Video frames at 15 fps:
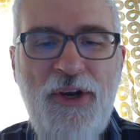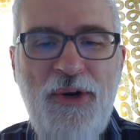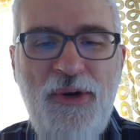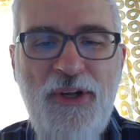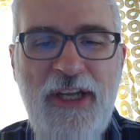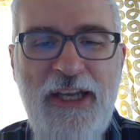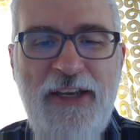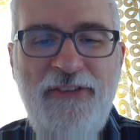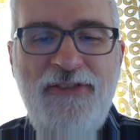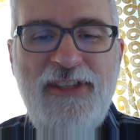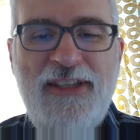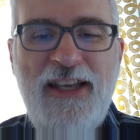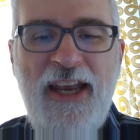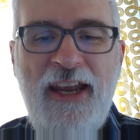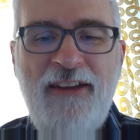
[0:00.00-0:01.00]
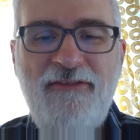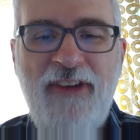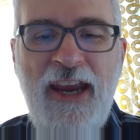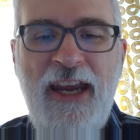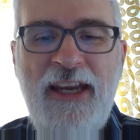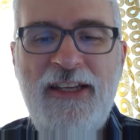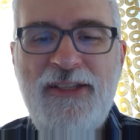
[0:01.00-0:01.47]
who lives and
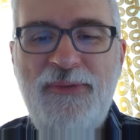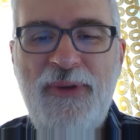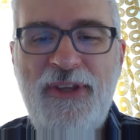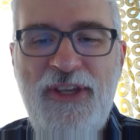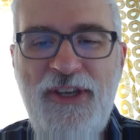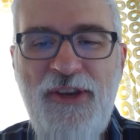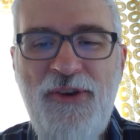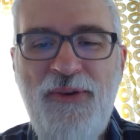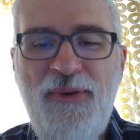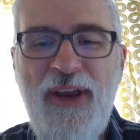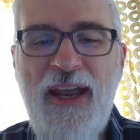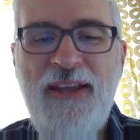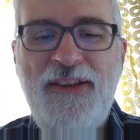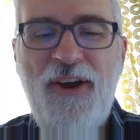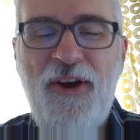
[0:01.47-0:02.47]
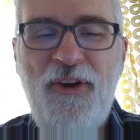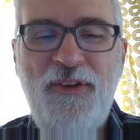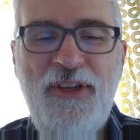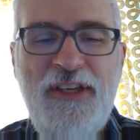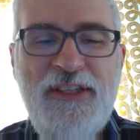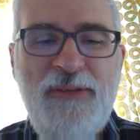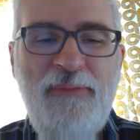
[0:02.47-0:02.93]
reigns with you and the
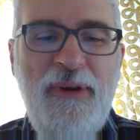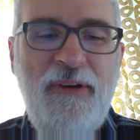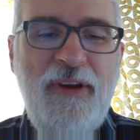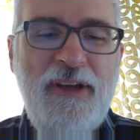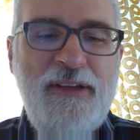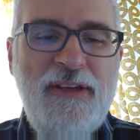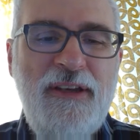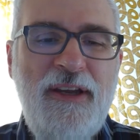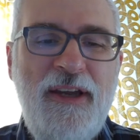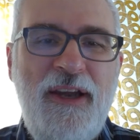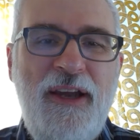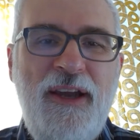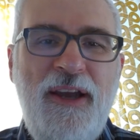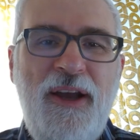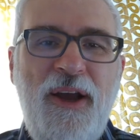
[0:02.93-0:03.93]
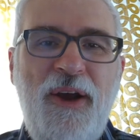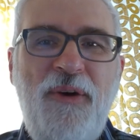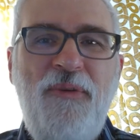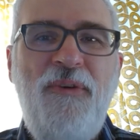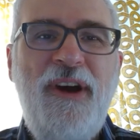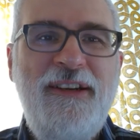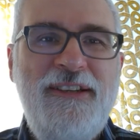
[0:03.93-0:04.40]
Holy Spirit,
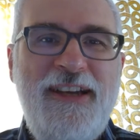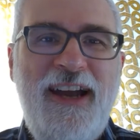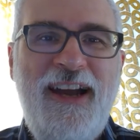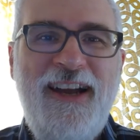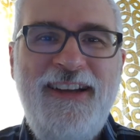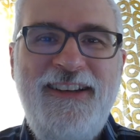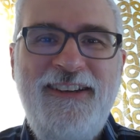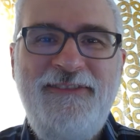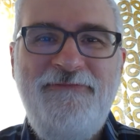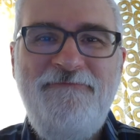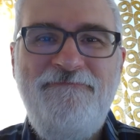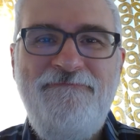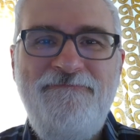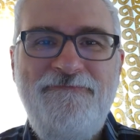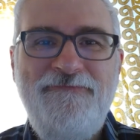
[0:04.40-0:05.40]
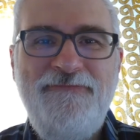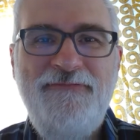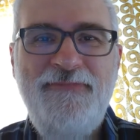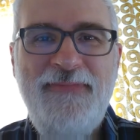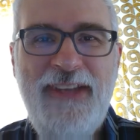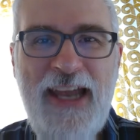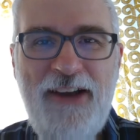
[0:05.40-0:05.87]
one God,
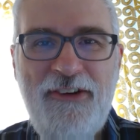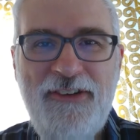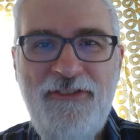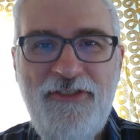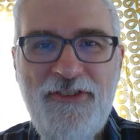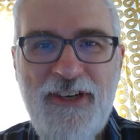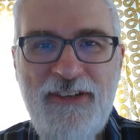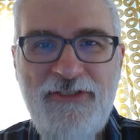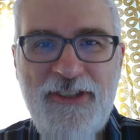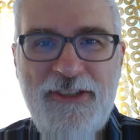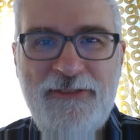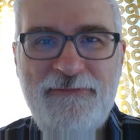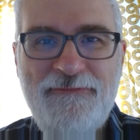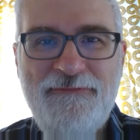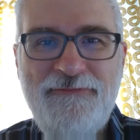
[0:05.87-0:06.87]
now and forever.